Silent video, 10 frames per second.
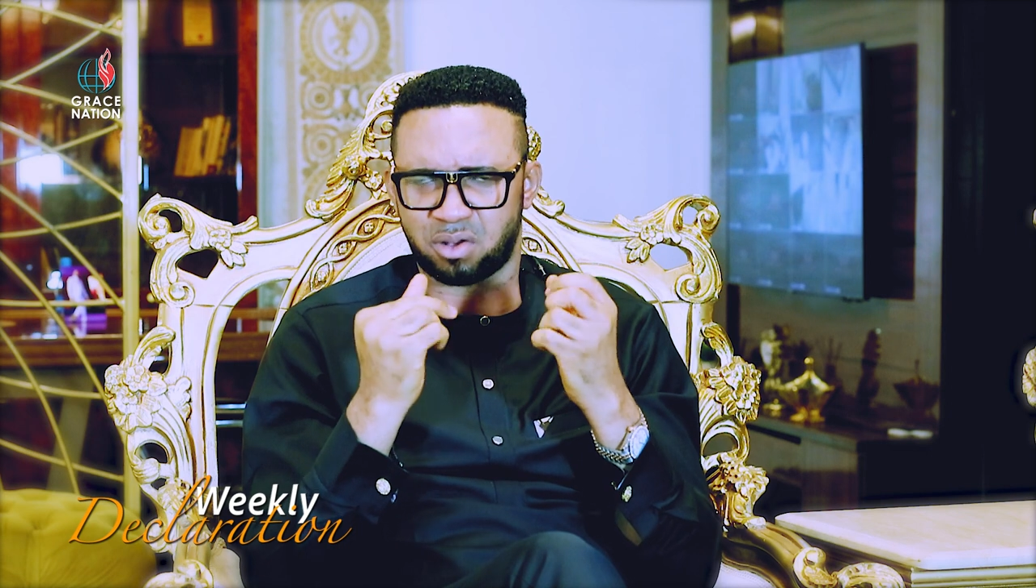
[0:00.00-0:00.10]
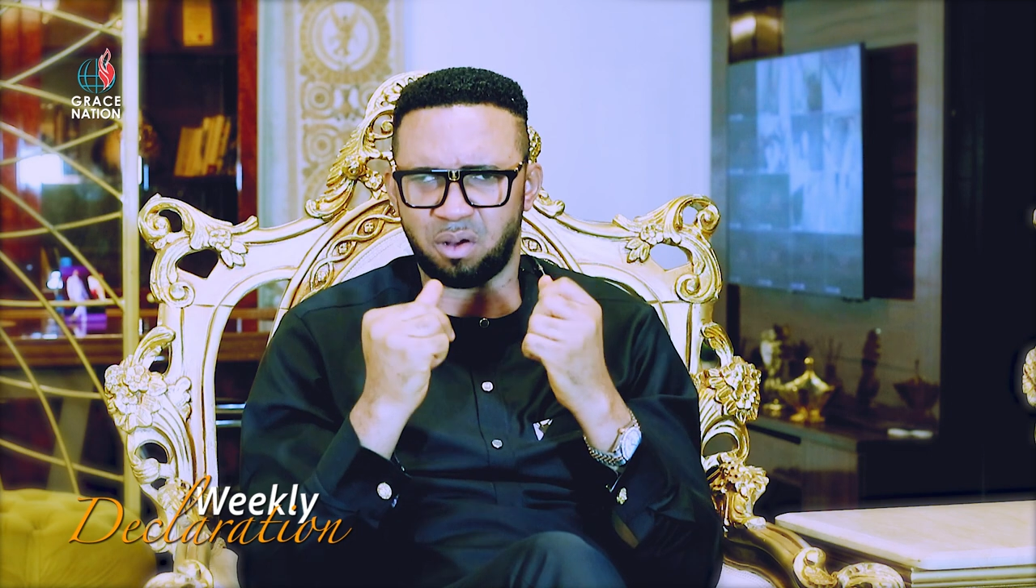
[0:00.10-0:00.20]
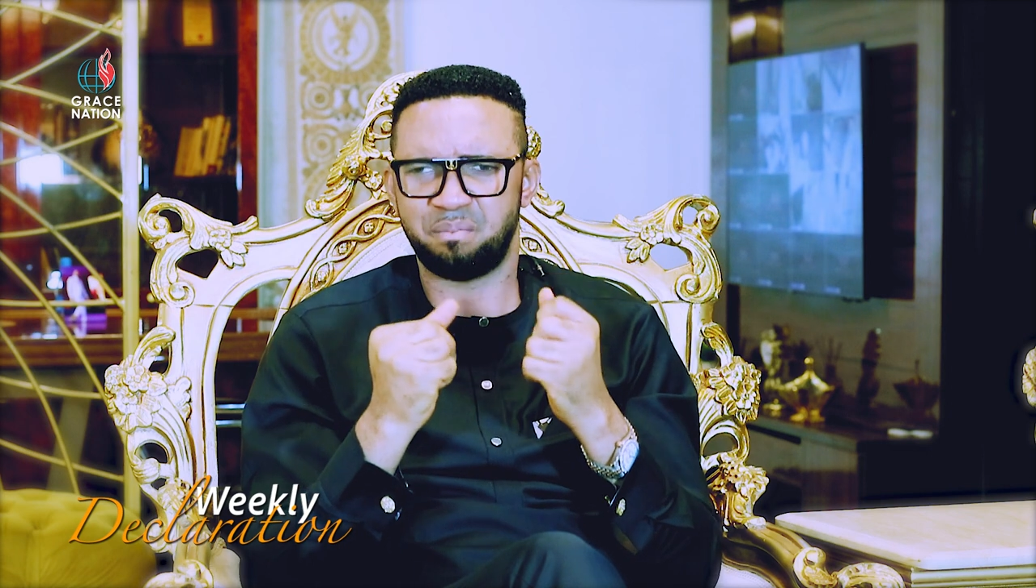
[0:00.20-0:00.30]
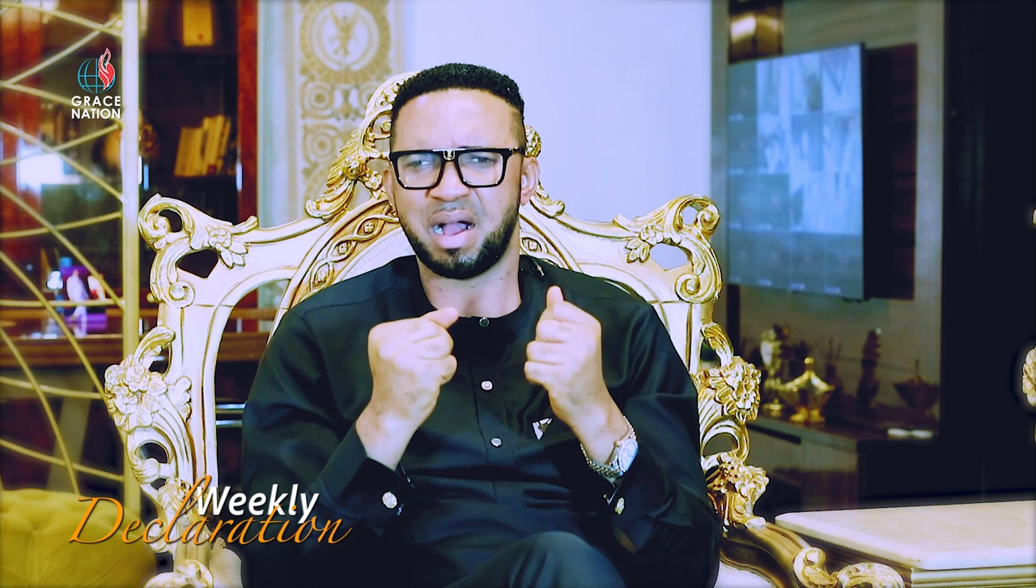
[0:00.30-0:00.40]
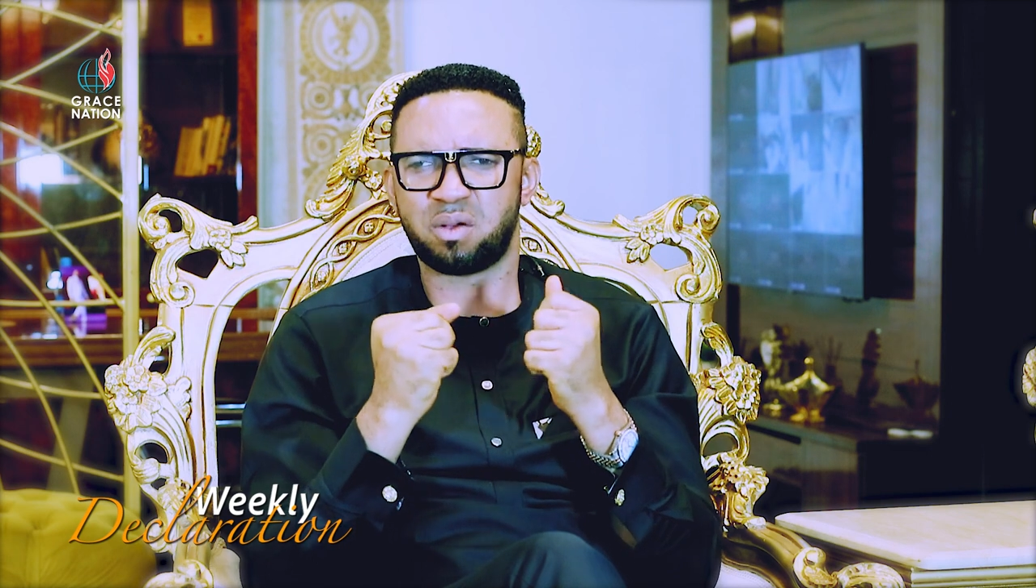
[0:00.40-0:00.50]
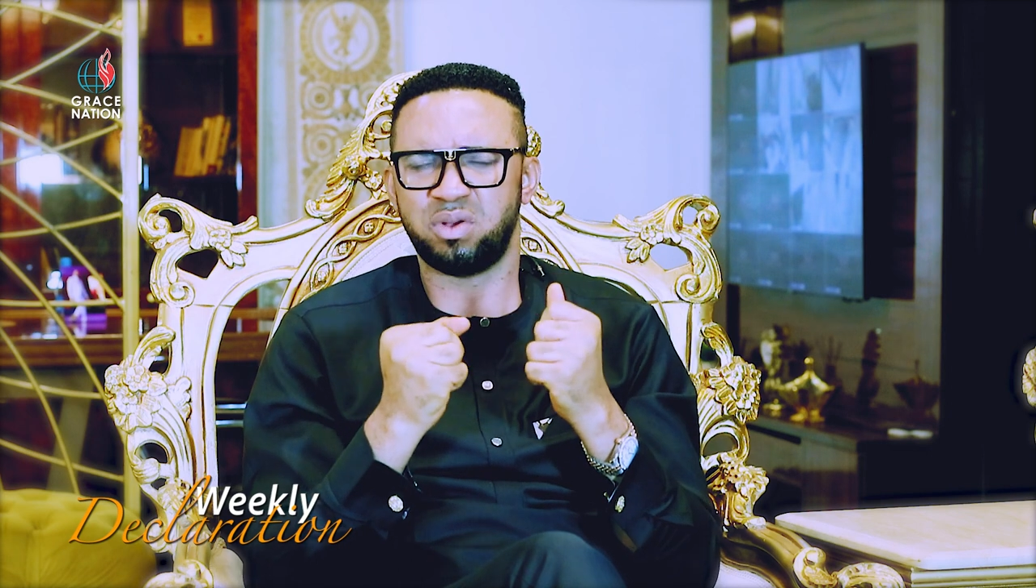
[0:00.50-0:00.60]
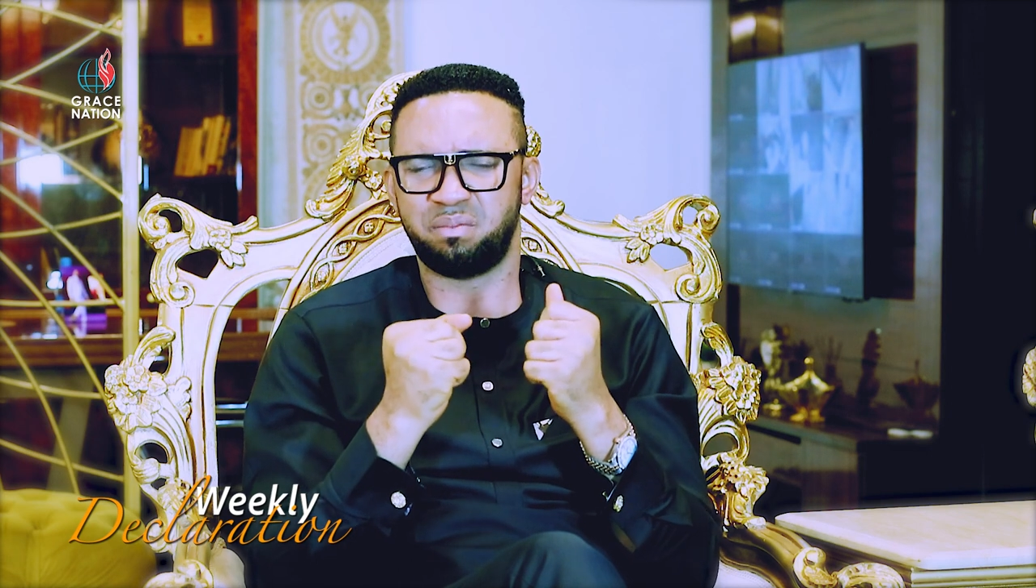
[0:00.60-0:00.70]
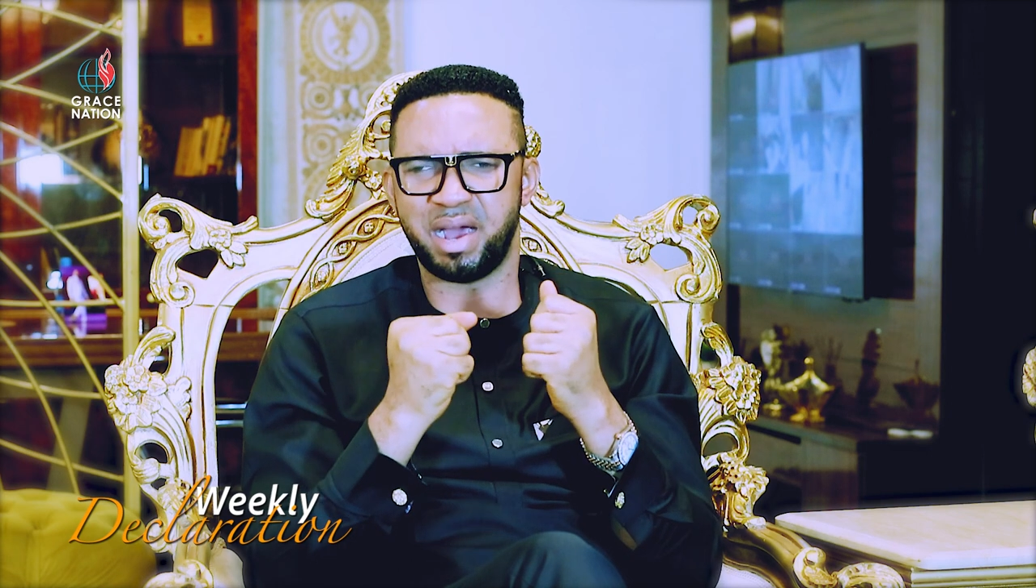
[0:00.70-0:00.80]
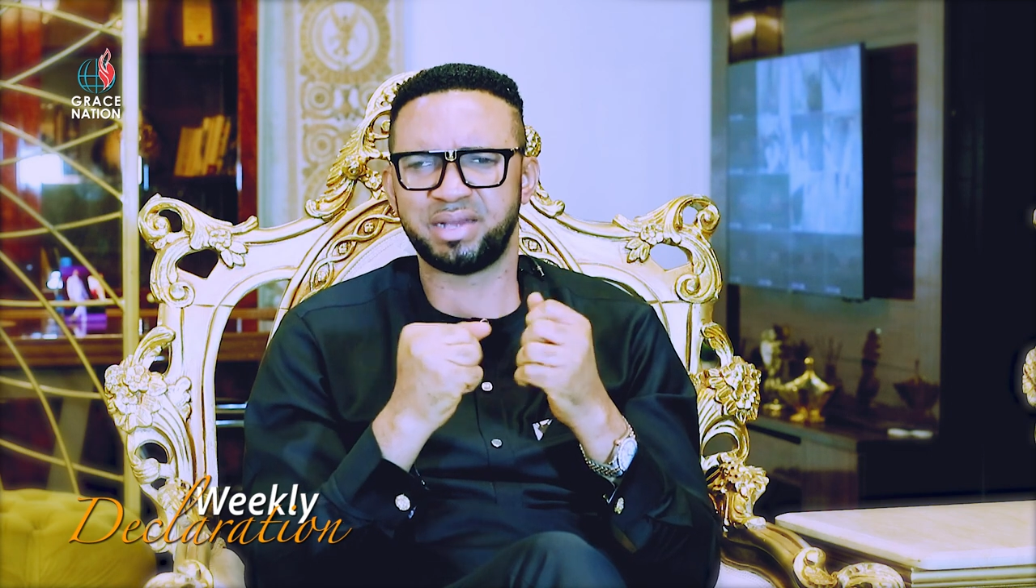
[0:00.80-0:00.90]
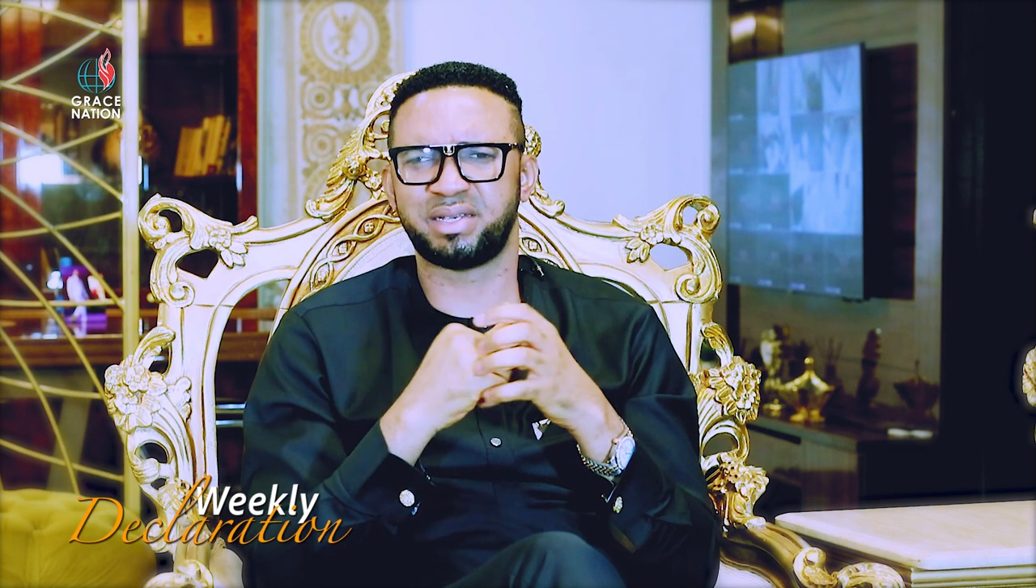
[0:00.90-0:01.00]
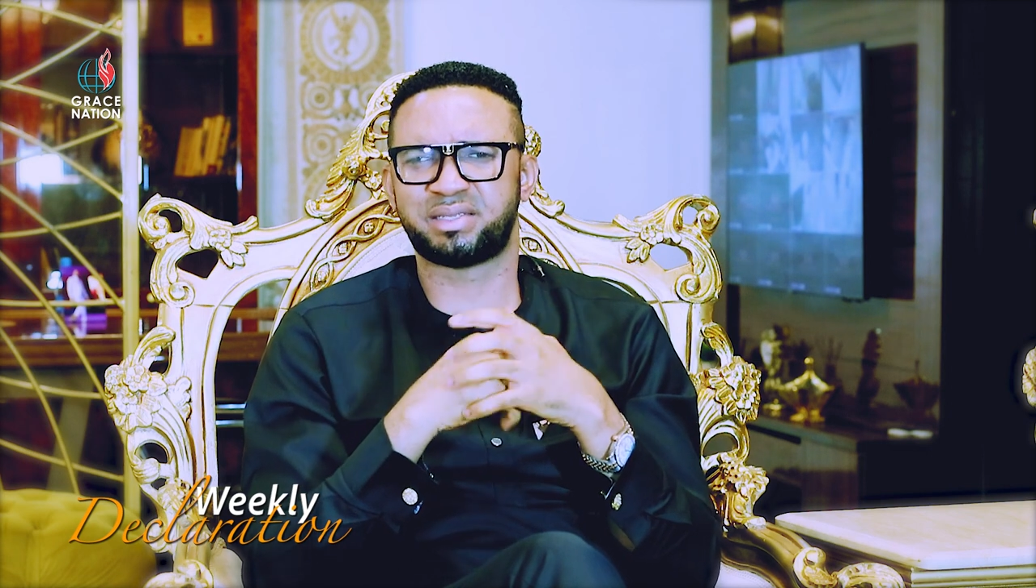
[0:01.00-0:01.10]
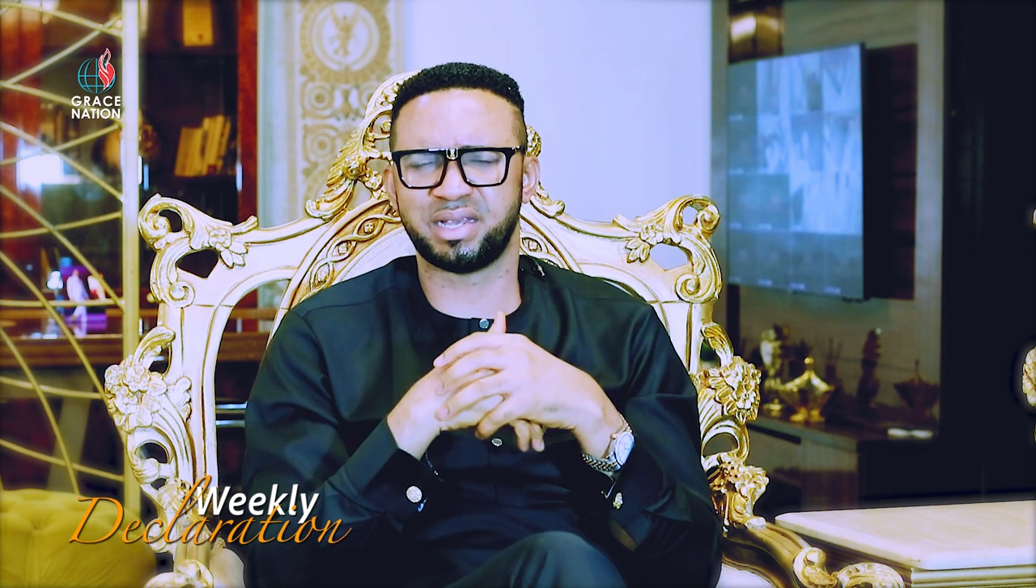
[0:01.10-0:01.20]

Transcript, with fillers: Come back with mighty